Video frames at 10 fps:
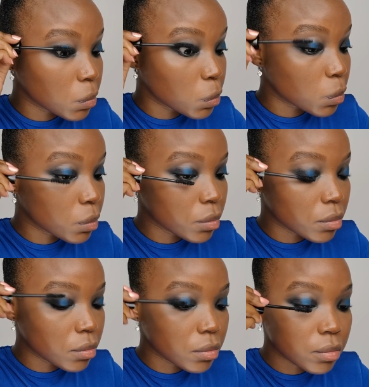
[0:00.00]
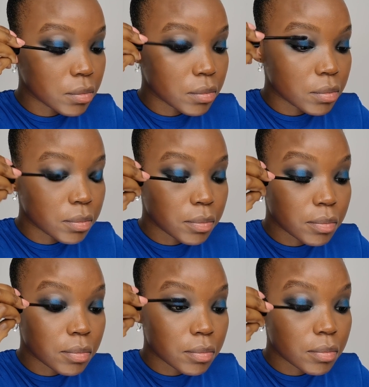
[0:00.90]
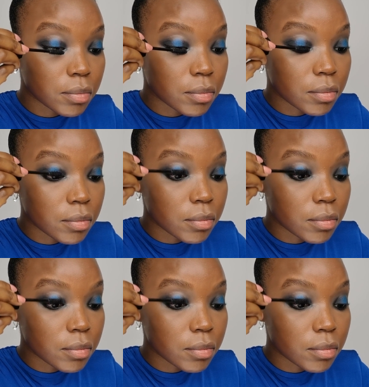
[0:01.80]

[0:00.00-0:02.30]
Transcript: (silence)